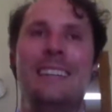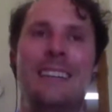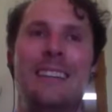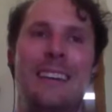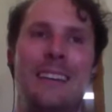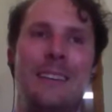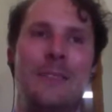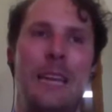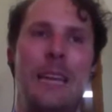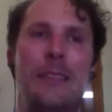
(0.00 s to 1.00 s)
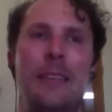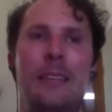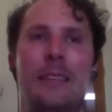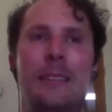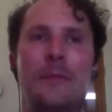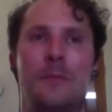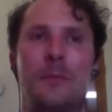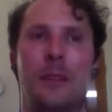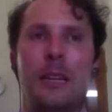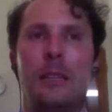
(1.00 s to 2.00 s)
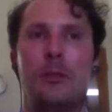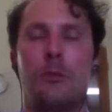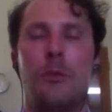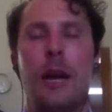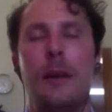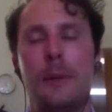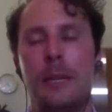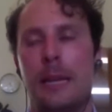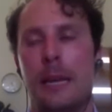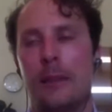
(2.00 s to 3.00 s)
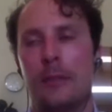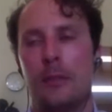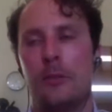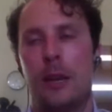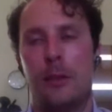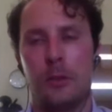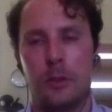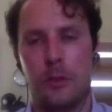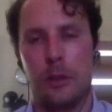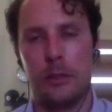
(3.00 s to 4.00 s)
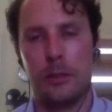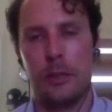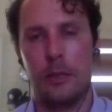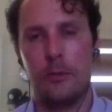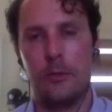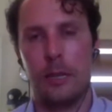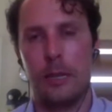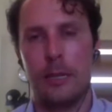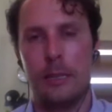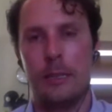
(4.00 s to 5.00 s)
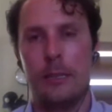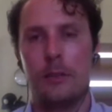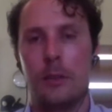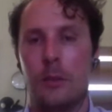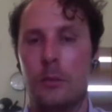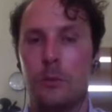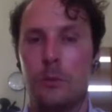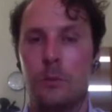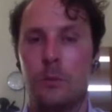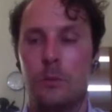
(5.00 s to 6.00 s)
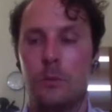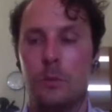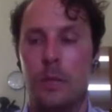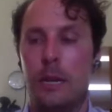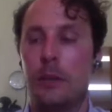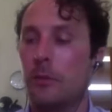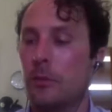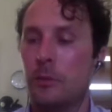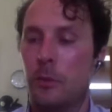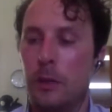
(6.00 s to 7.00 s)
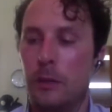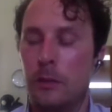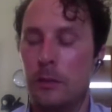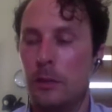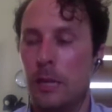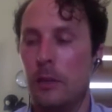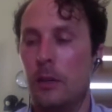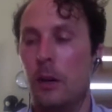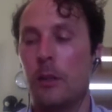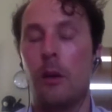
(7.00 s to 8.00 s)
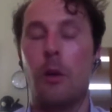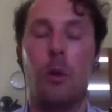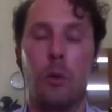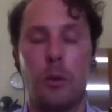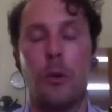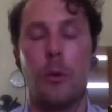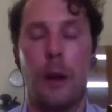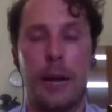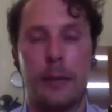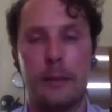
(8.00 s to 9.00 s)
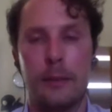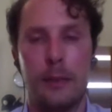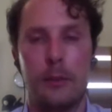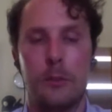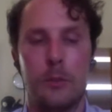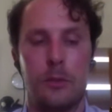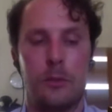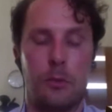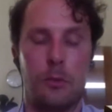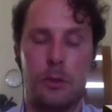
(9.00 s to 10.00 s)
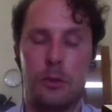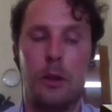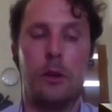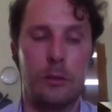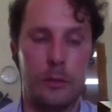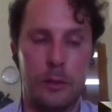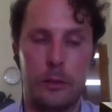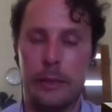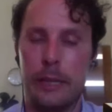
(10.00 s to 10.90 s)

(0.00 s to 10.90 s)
and then it's ripening as it travels across the country. So, yeah, your friend was kind of on the whole correct in terms of the result, certainly.